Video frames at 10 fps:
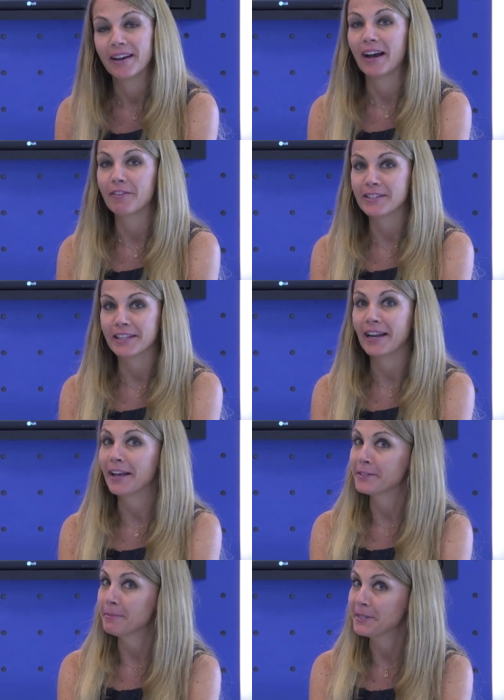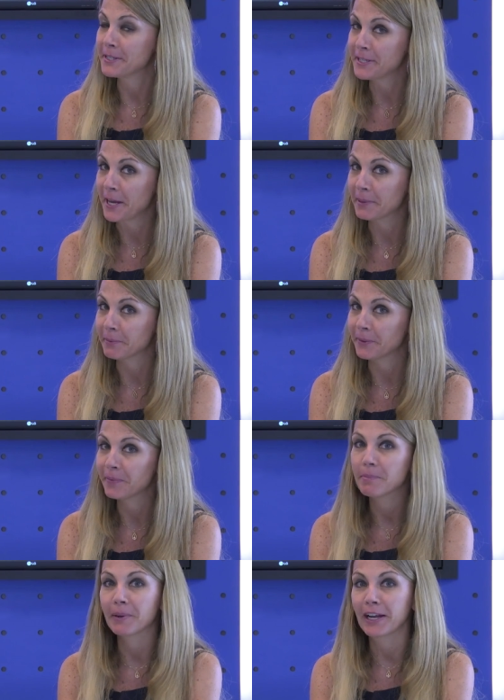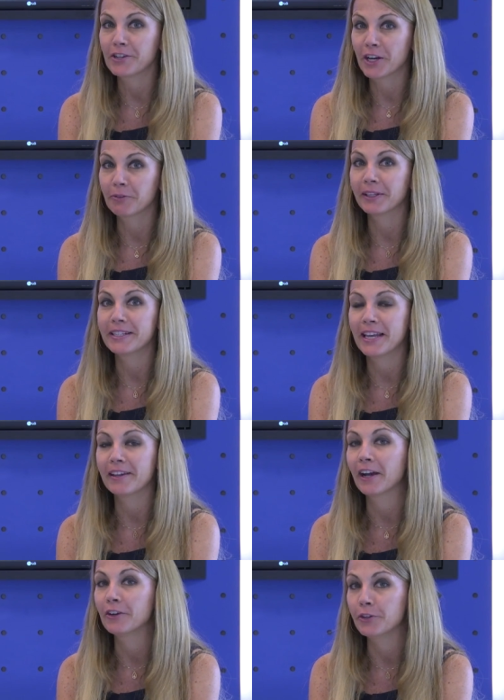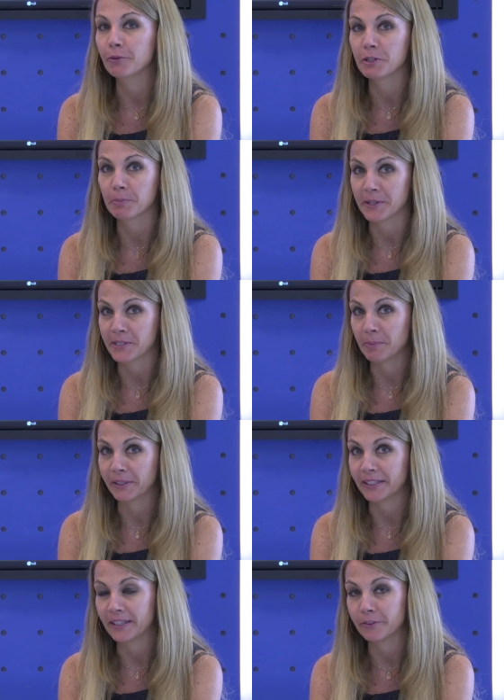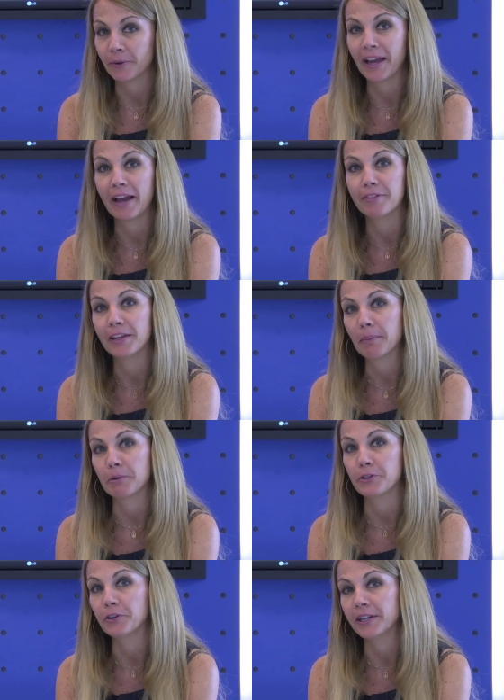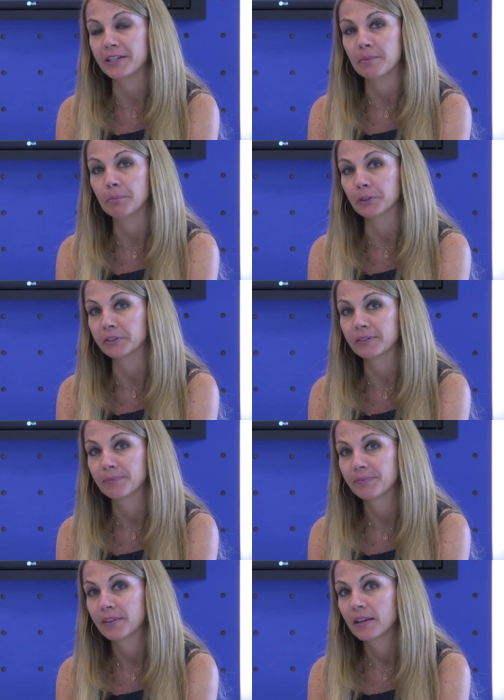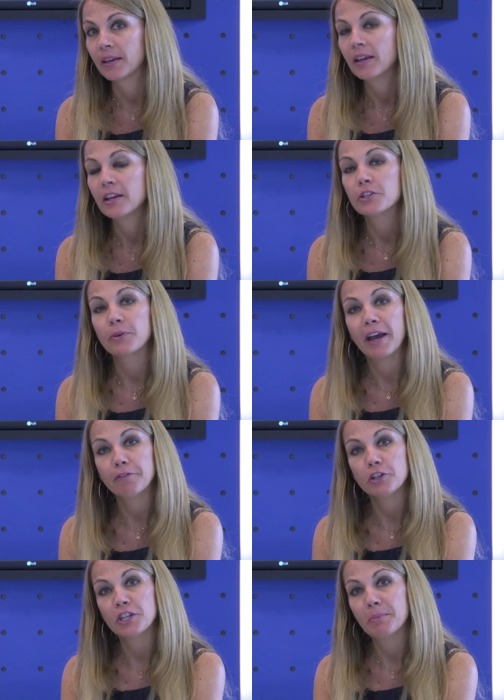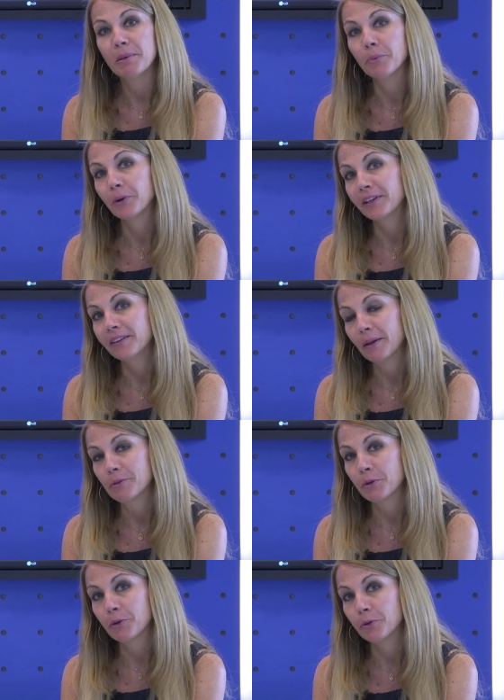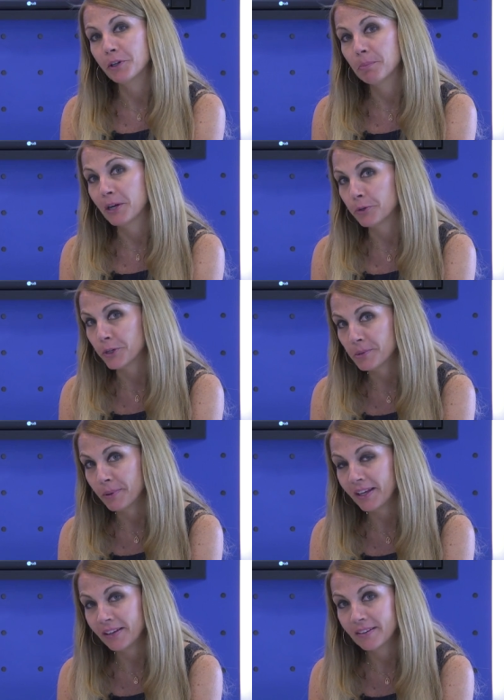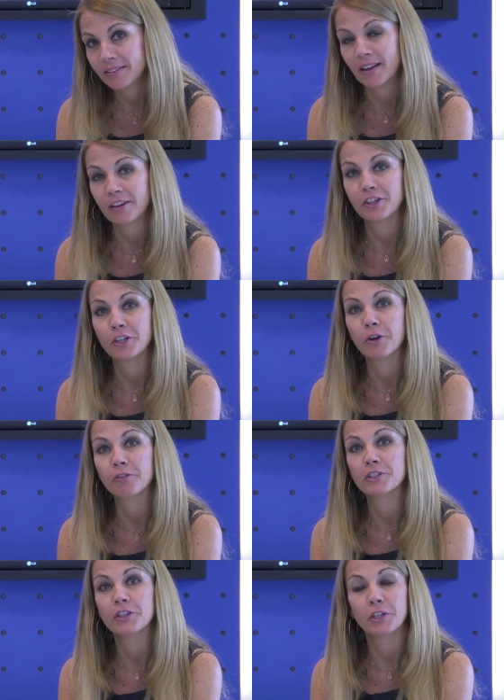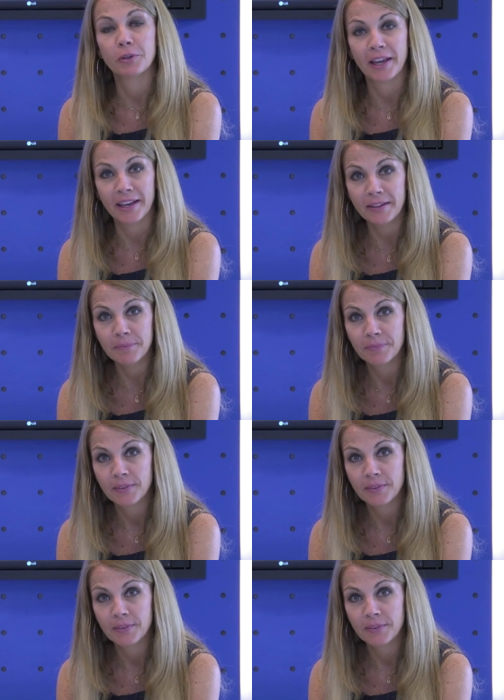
Obviously, it has to be sustainable, but I generally take on new responsibilities so I have the opportunity to build. So after JP Morgan, I was recruited by Deutsche Bank to actually go over to the UK.